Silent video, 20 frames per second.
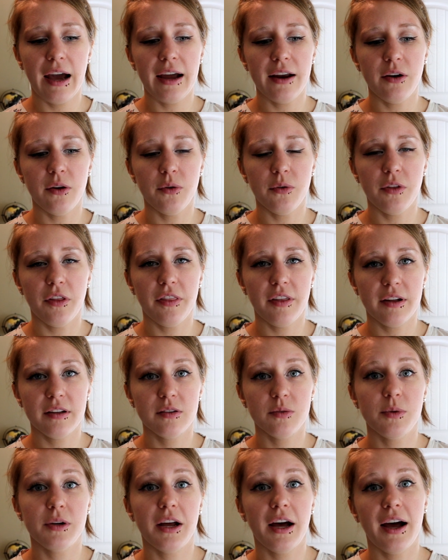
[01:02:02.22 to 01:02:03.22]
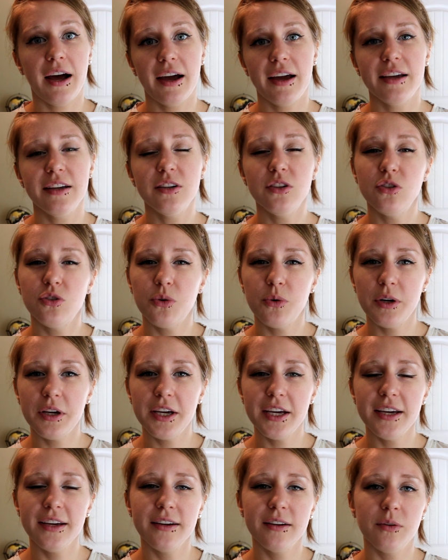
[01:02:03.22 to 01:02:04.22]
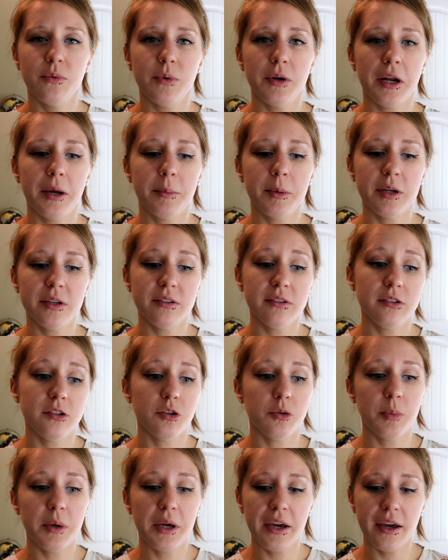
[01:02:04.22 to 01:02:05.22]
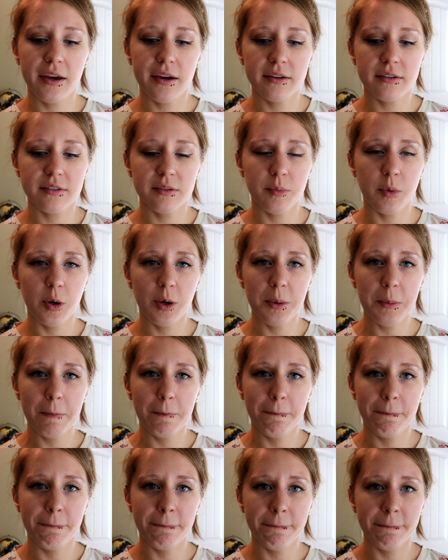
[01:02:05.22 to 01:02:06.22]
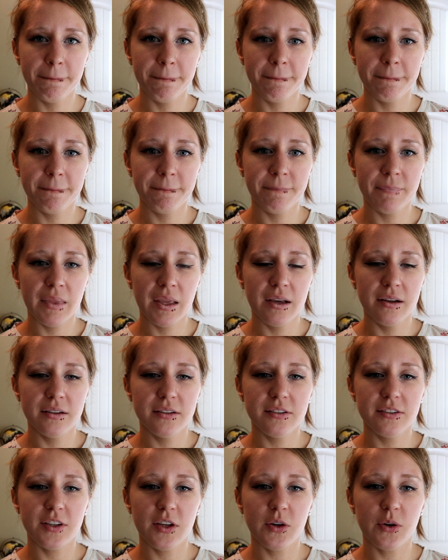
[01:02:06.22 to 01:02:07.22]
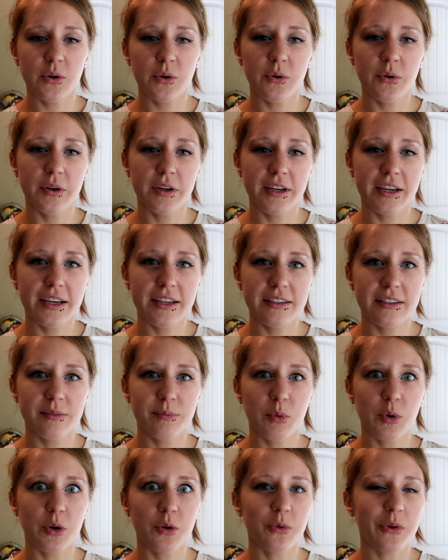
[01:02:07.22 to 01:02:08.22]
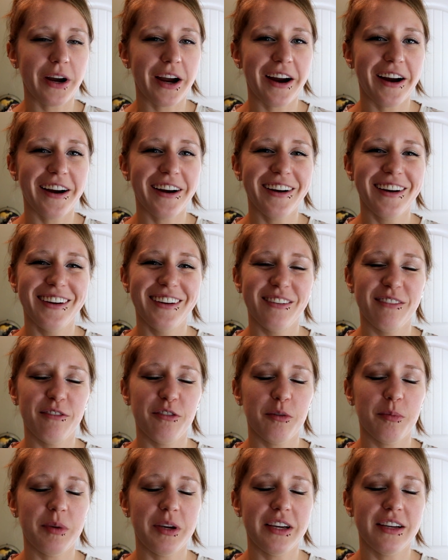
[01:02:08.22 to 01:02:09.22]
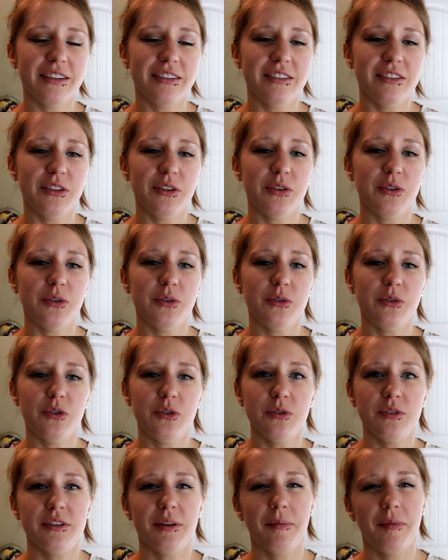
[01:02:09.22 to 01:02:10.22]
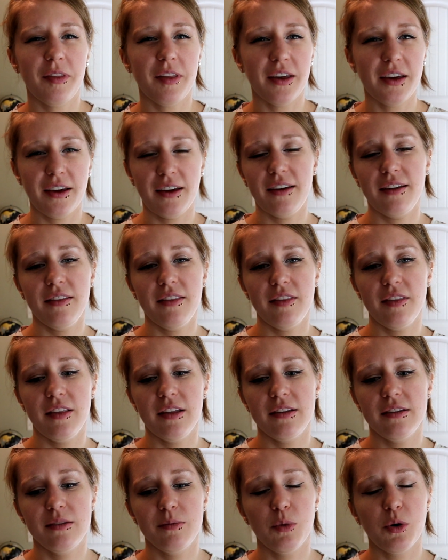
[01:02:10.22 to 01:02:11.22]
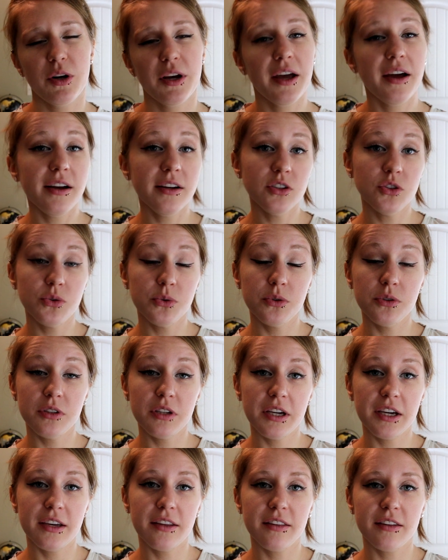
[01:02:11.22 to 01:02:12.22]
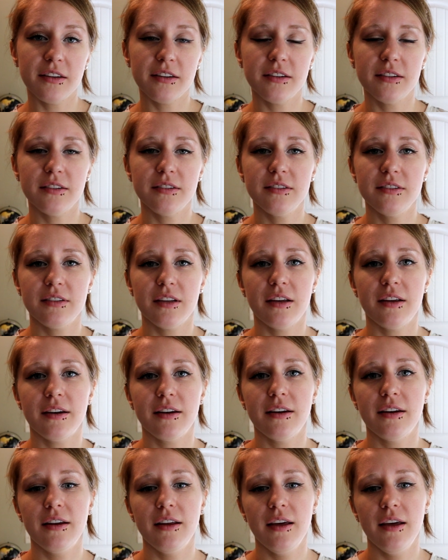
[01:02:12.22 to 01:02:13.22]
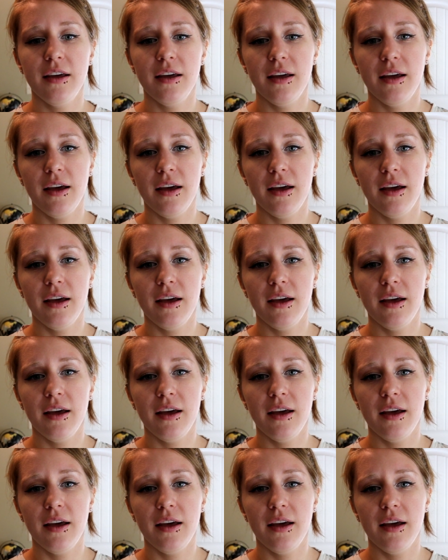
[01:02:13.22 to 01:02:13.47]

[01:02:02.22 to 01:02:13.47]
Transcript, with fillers: I know that that's what I enjoy when I'm consuming ASMR. So it's more rare for me to do something that's more casual like this, and